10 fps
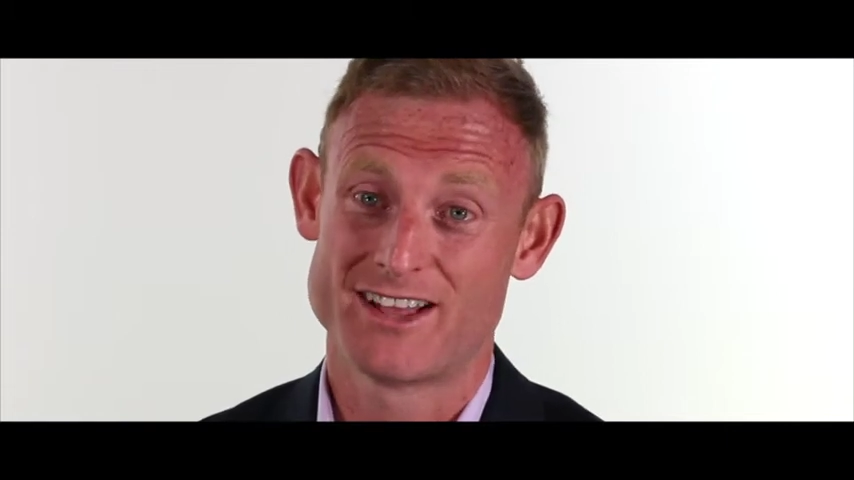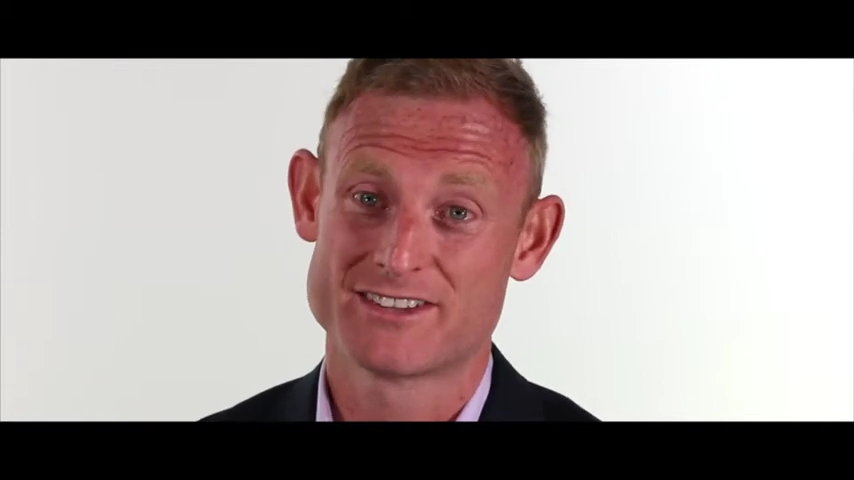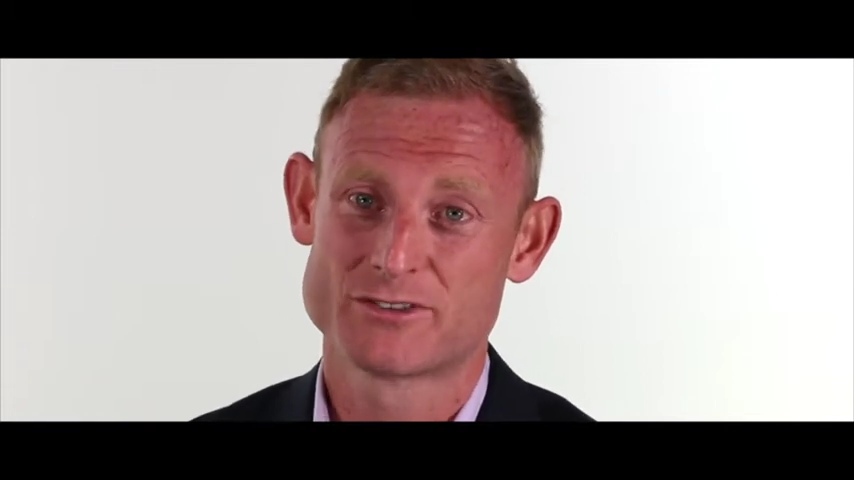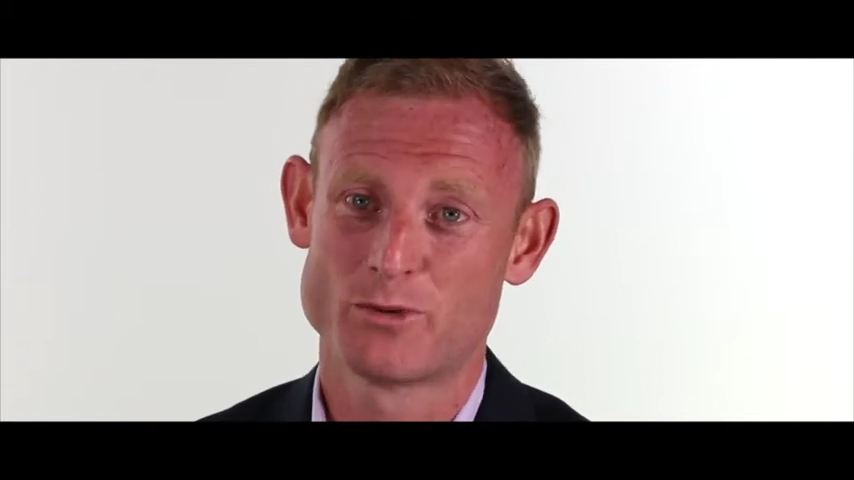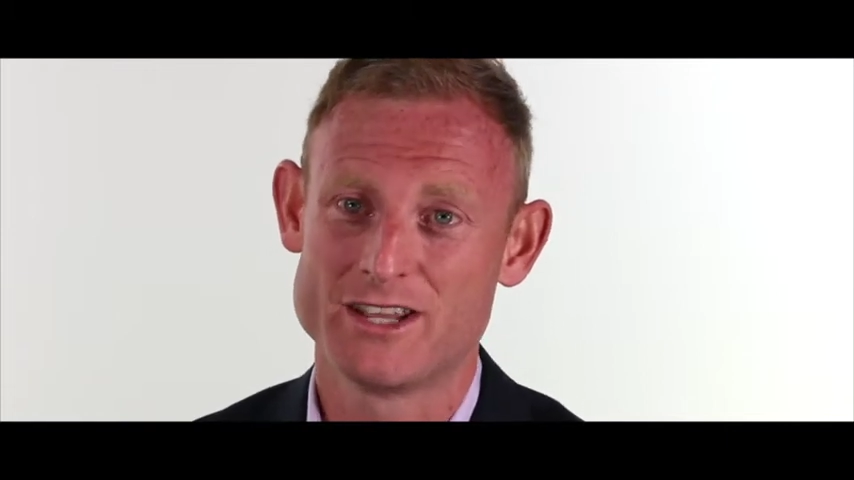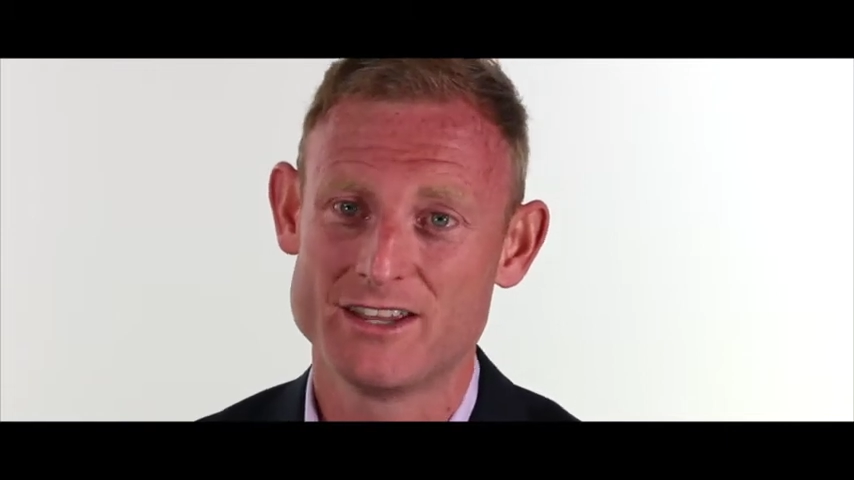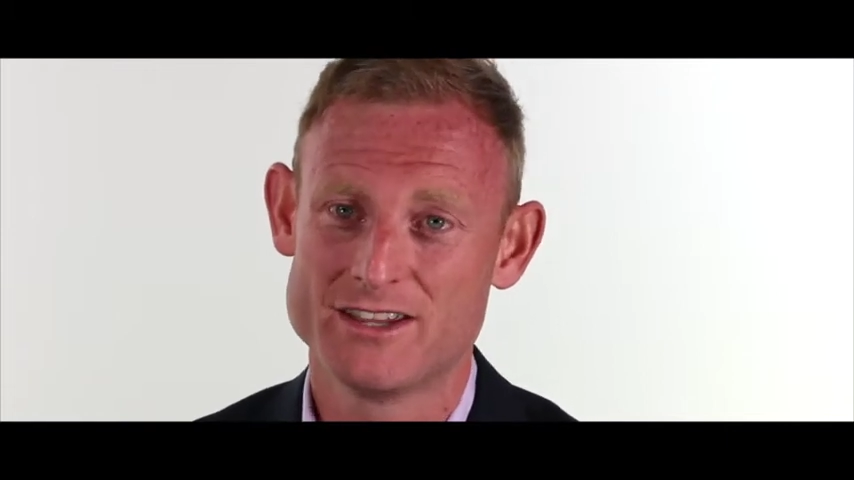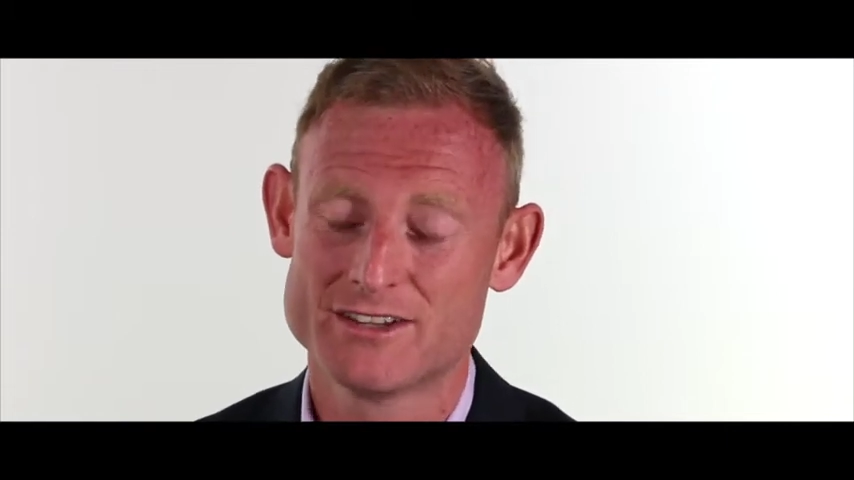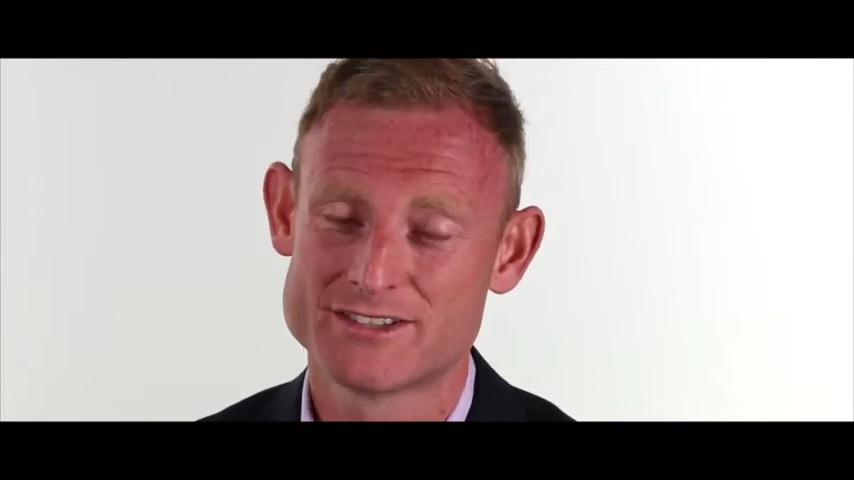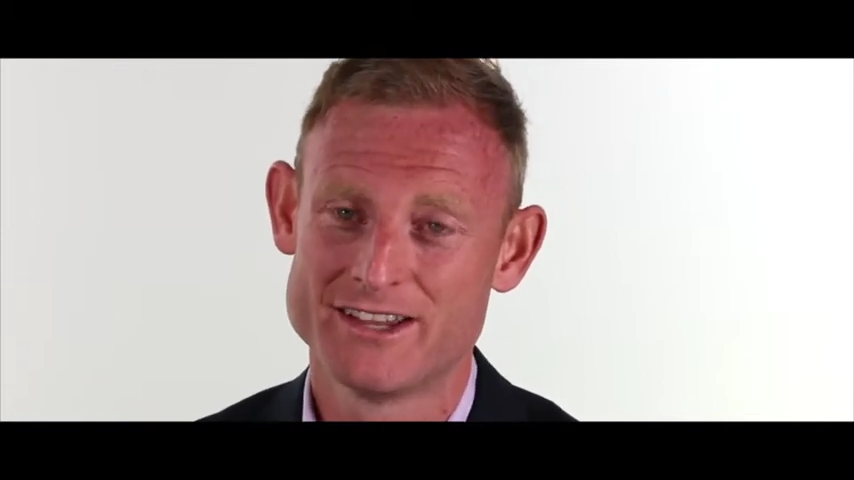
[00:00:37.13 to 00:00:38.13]
the last twenty
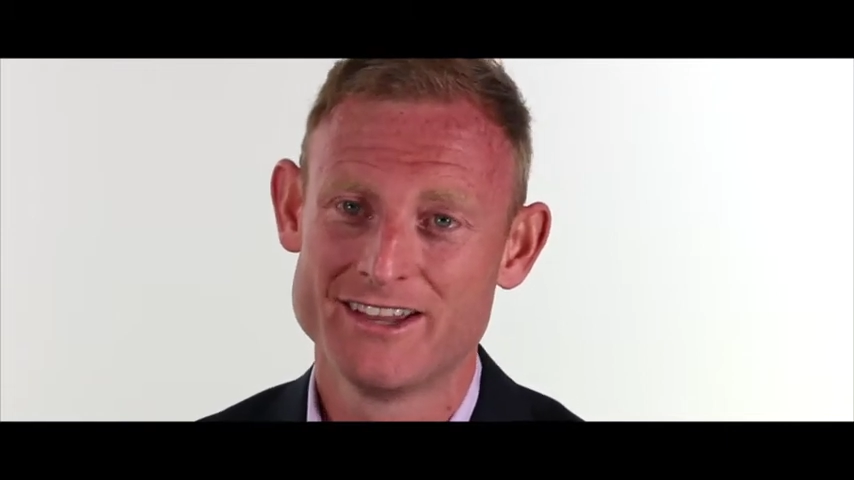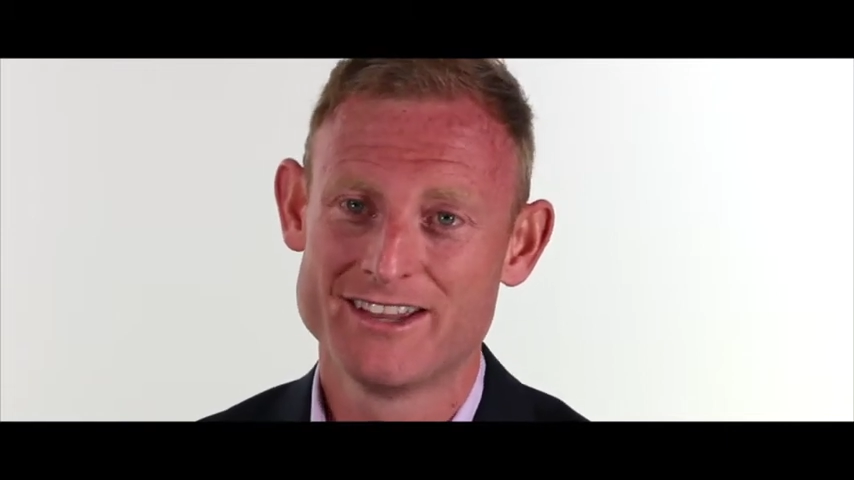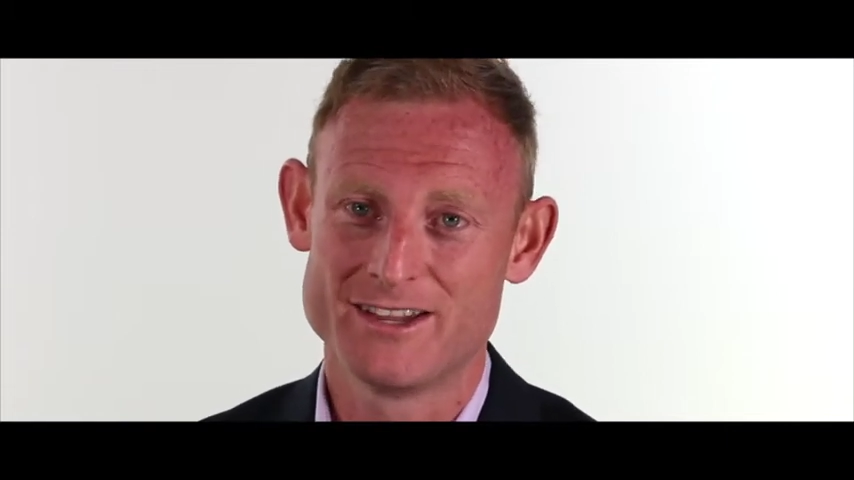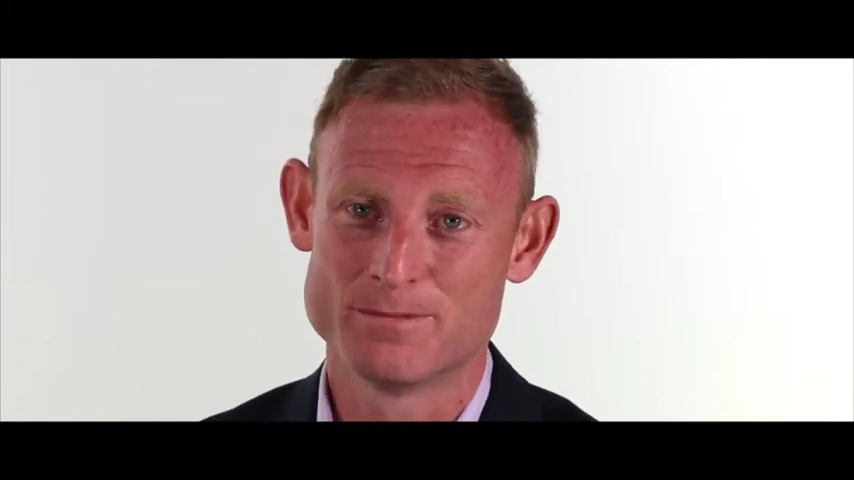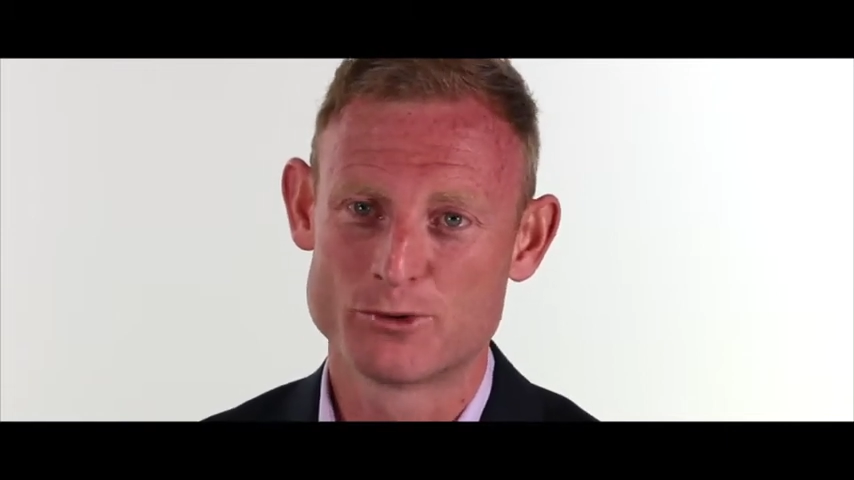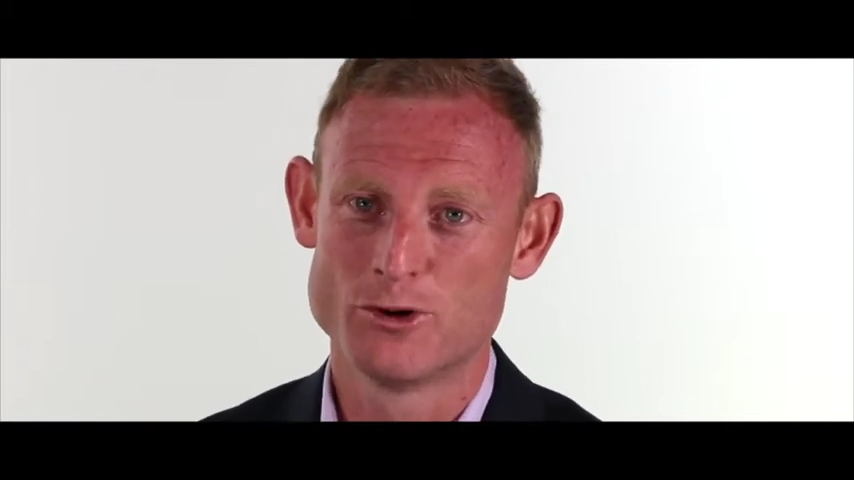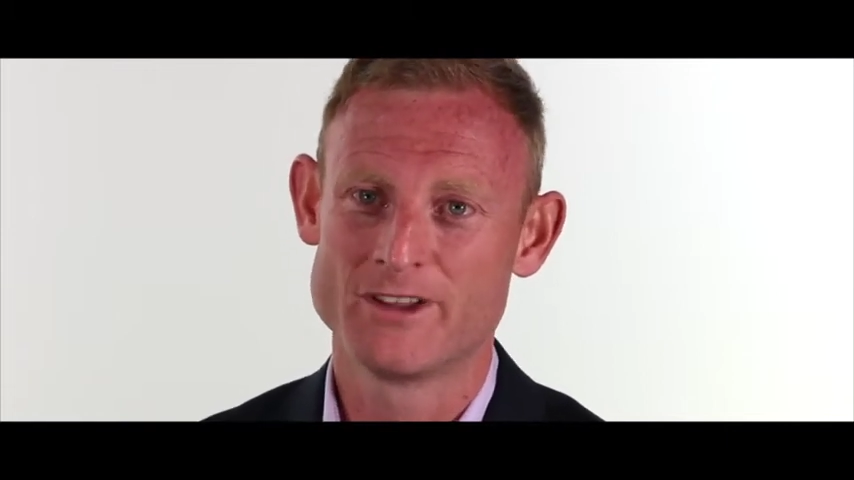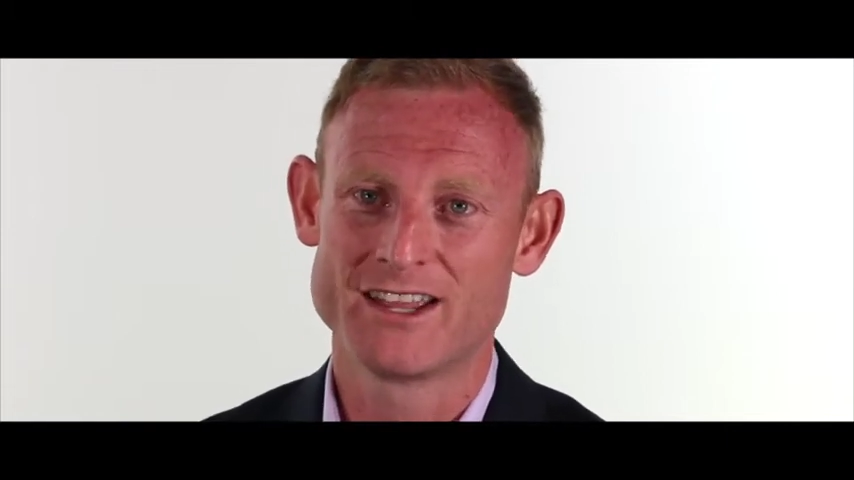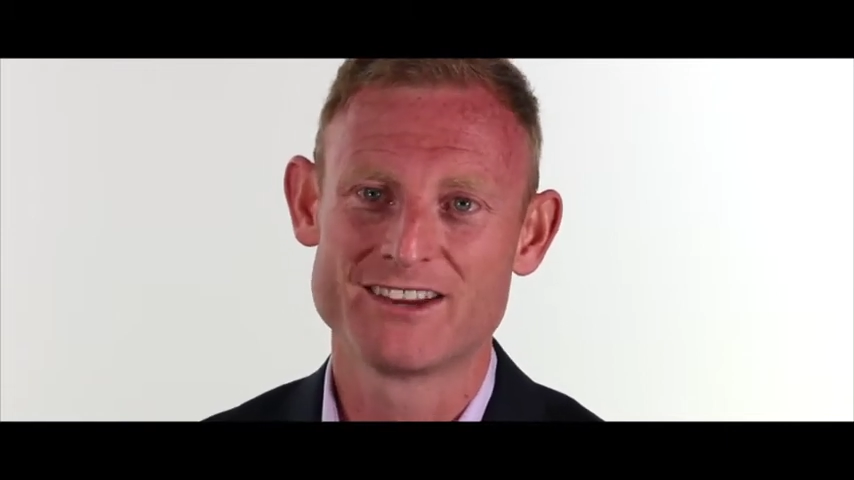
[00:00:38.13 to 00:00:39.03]
years, improving